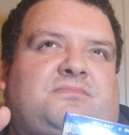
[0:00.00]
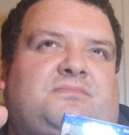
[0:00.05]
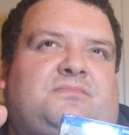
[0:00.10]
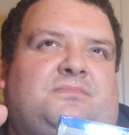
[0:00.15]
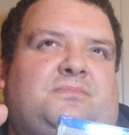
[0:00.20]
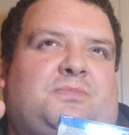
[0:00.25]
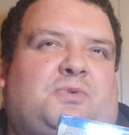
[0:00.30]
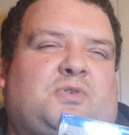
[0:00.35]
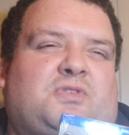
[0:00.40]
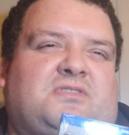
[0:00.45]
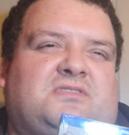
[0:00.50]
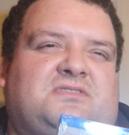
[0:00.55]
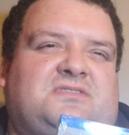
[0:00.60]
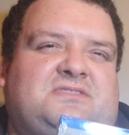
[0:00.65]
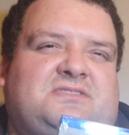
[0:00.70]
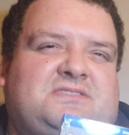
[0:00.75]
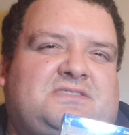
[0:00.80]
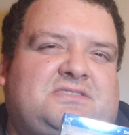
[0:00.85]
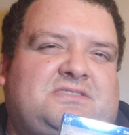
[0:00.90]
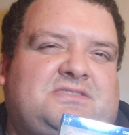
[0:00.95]
more...
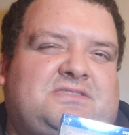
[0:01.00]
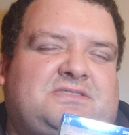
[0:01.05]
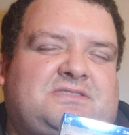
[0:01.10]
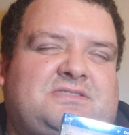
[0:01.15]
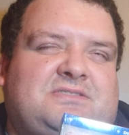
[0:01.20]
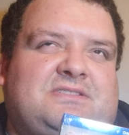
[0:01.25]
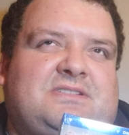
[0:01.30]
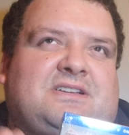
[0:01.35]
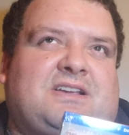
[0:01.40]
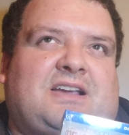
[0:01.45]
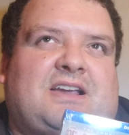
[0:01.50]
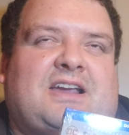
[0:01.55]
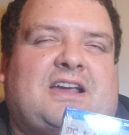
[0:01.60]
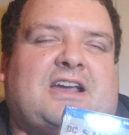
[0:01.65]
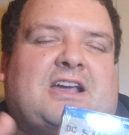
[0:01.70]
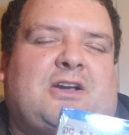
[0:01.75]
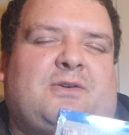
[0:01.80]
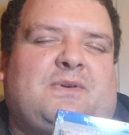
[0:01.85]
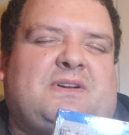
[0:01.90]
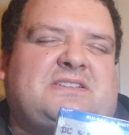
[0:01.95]

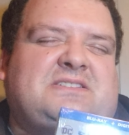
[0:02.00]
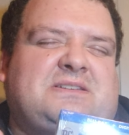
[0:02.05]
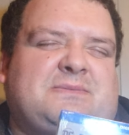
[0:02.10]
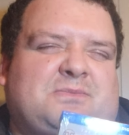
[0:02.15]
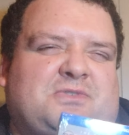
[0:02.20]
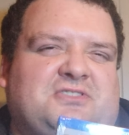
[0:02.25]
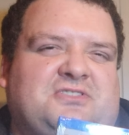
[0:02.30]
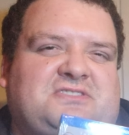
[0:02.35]
I want to say more